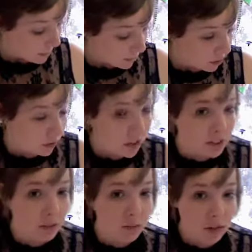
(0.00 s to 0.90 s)
But the
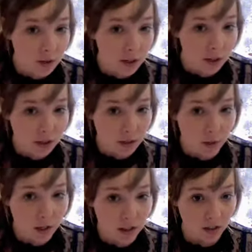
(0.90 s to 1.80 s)
reason I'm doing it is
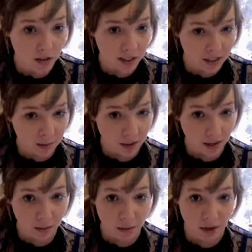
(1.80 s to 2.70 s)
because the recipe
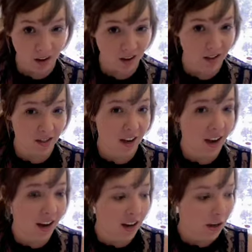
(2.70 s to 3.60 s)
I'm making
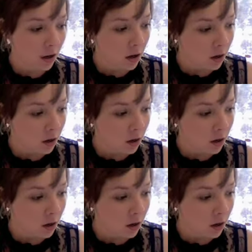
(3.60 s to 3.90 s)
today